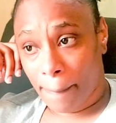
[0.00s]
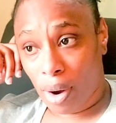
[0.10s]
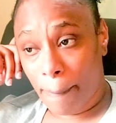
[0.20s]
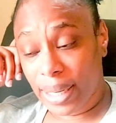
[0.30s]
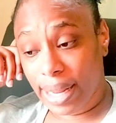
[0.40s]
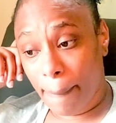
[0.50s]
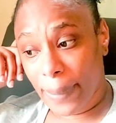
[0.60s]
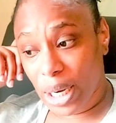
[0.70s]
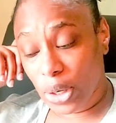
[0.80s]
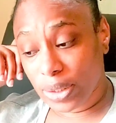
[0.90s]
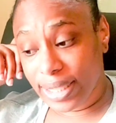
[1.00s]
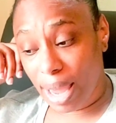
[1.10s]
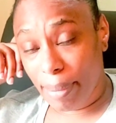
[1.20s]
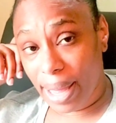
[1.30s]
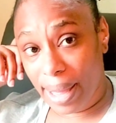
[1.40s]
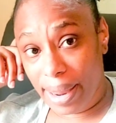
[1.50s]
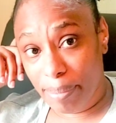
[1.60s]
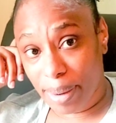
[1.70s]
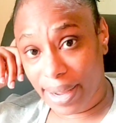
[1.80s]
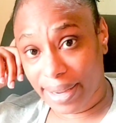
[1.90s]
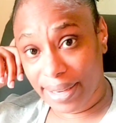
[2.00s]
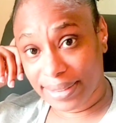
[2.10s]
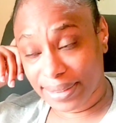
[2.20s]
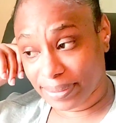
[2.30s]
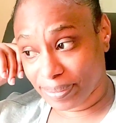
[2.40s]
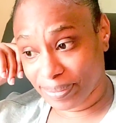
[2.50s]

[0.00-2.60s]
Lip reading: But me take my little time and unpack it.